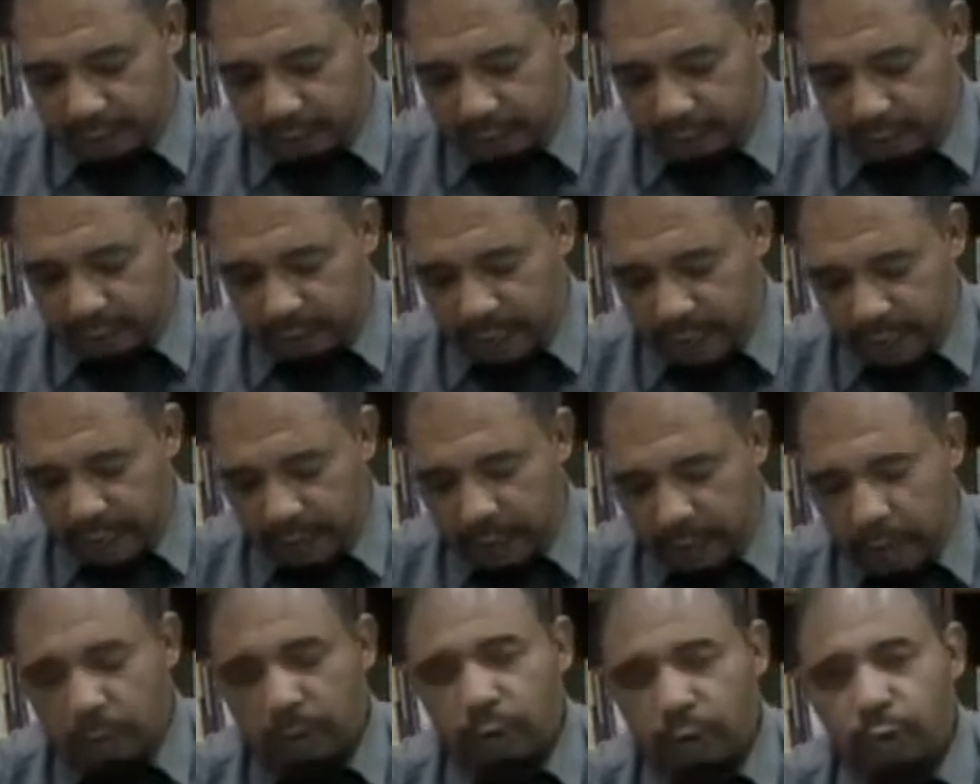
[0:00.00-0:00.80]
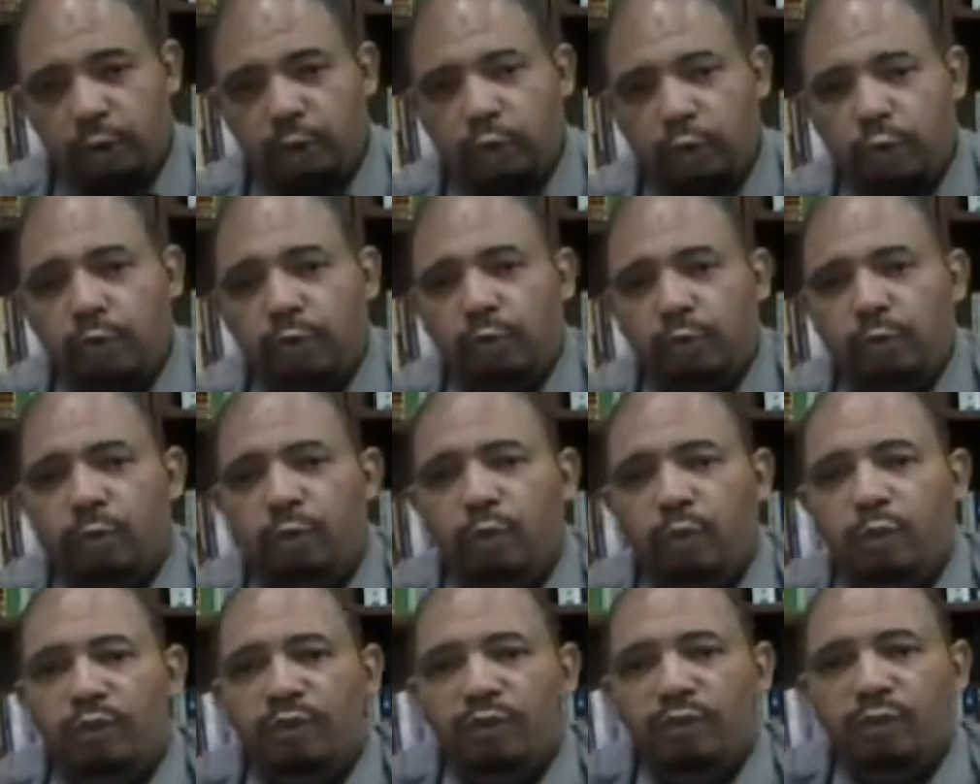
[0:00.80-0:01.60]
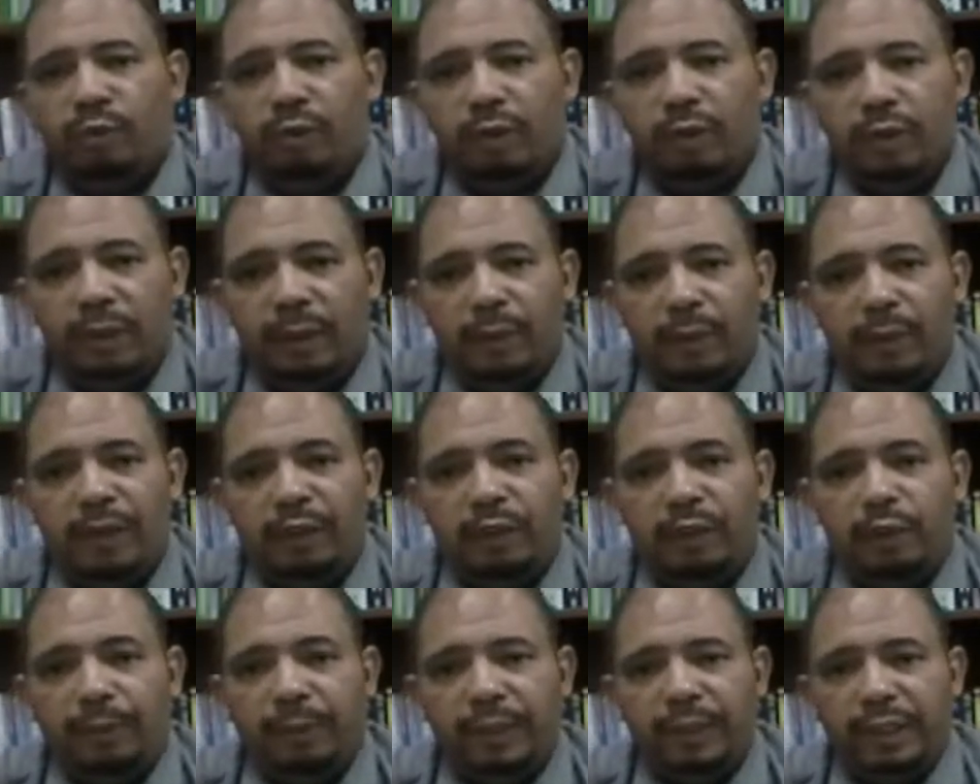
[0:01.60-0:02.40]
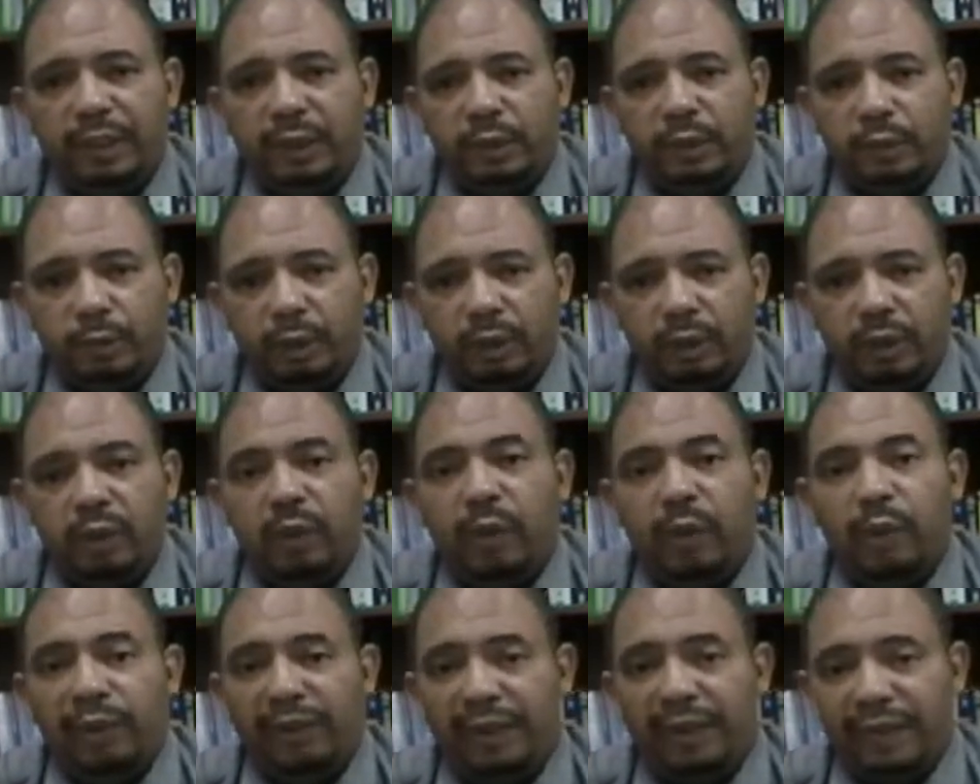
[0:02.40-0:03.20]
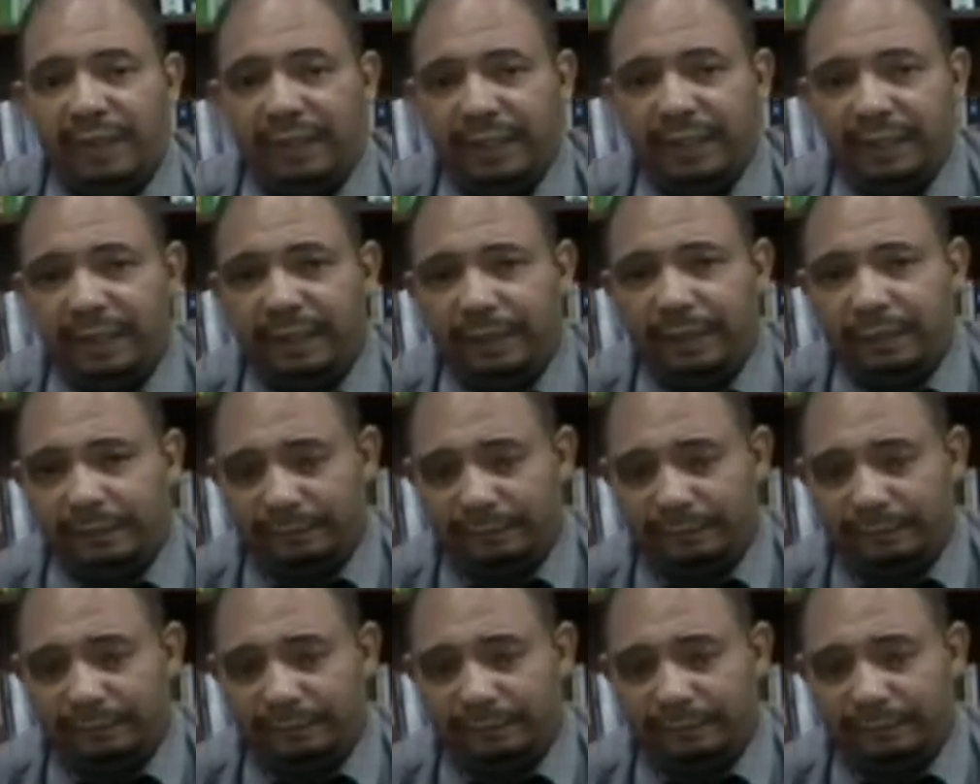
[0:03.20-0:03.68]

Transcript: Now I want you to move all the way to page 103.